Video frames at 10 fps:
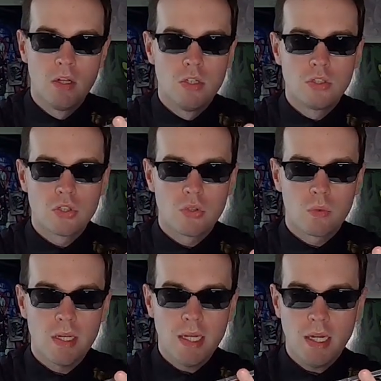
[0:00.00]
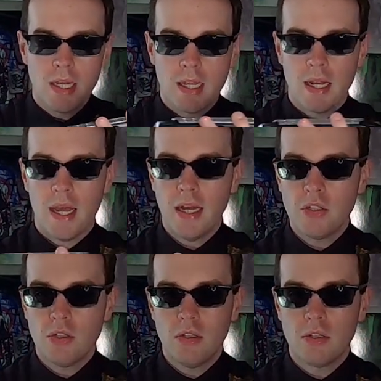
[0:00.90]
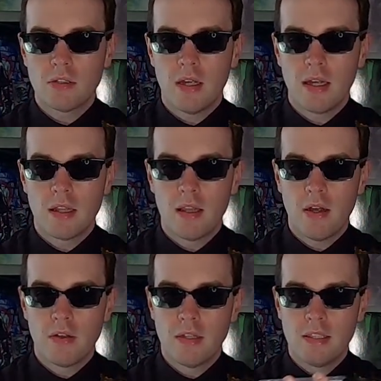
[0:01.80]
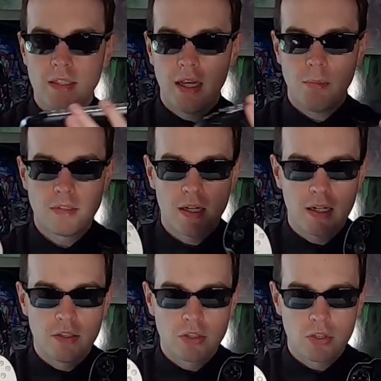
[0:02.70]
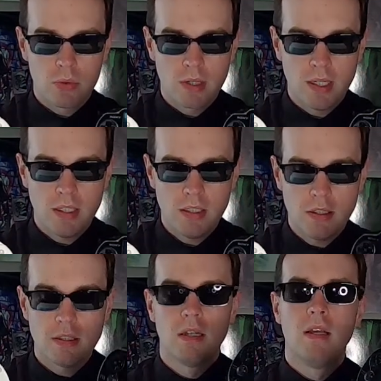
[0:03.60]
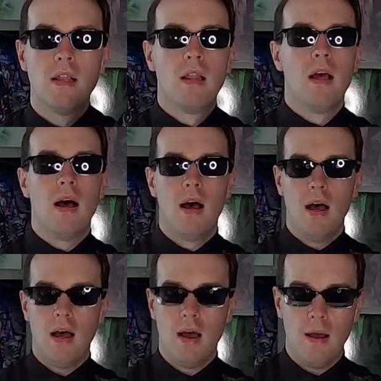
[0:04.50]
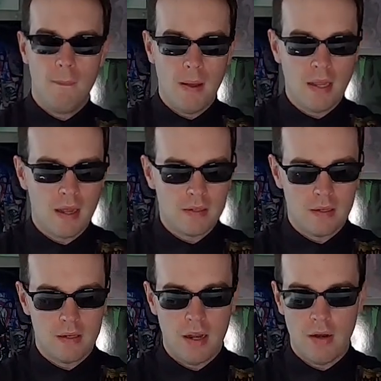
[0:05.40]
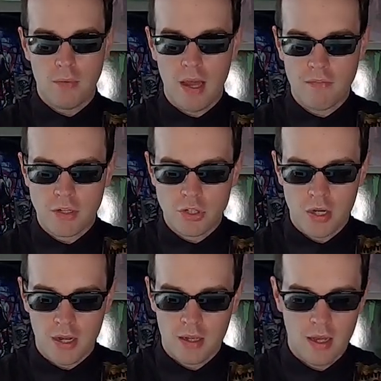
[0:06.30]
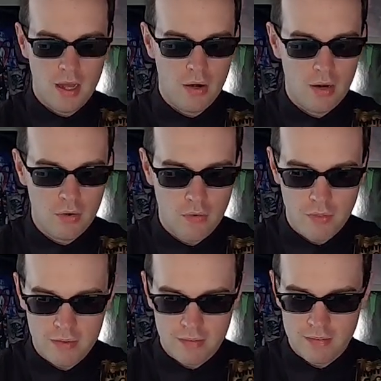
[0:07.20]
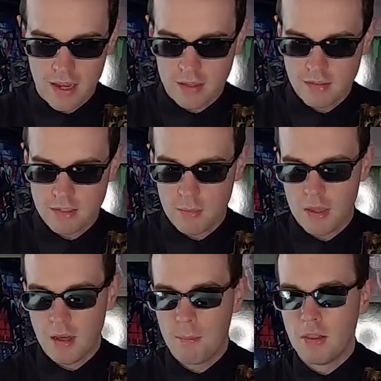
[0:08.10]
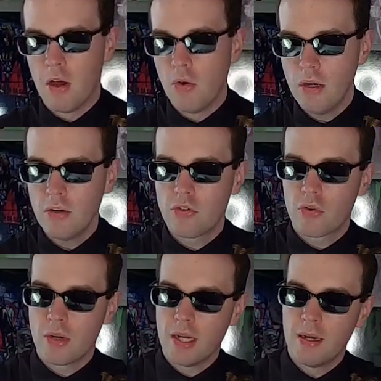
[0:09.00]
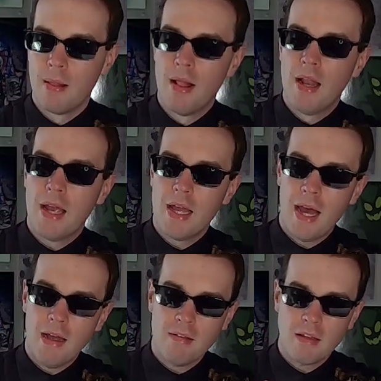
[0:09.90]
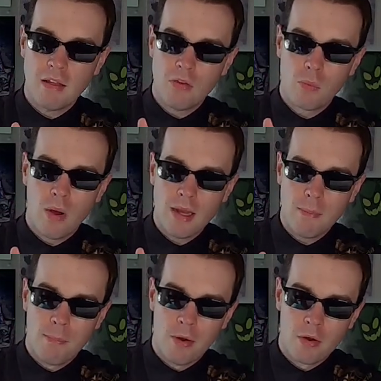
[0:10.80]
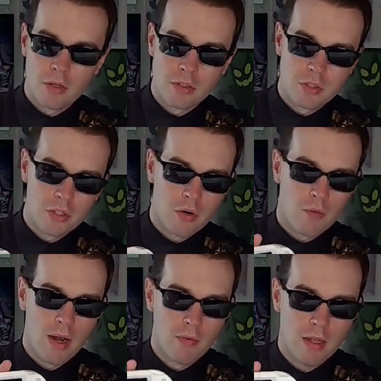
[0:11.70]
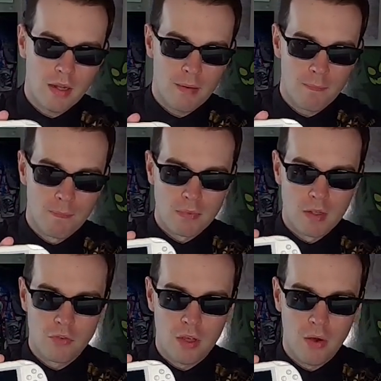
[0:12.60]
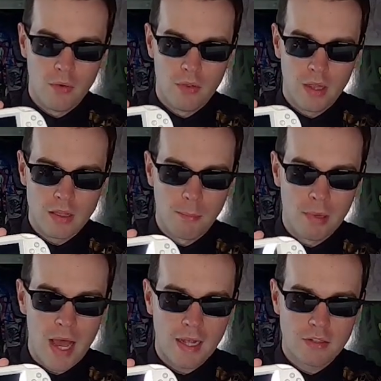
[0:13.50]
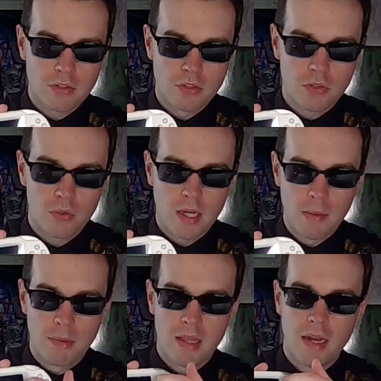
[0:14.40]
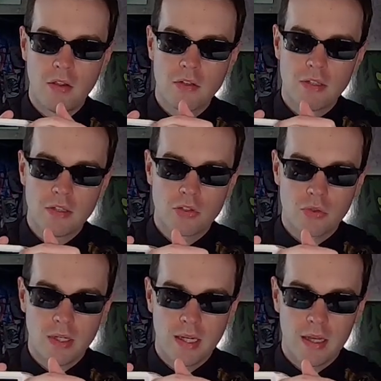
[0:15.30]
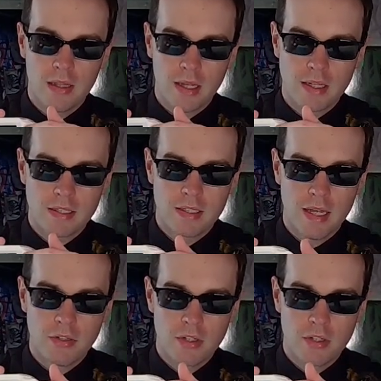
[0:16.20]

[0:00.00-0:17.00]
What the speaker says: Screen, it actually looks like they are the same size screens. I would have to check. I don't know if that's exactly the same thing, but the Odin screen, it has like these white bars around it. So like the black is the screen, but then it looks like the screen like extends.